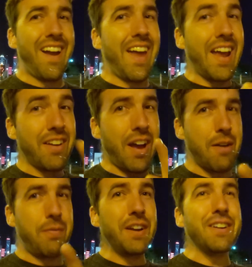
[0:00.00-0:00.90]
And
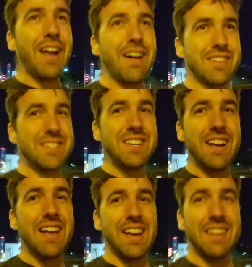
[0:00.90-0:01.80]
I figured out the
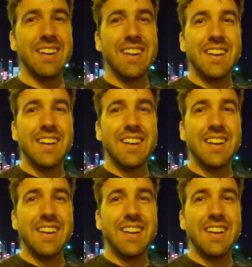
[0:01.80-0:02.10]
CLA.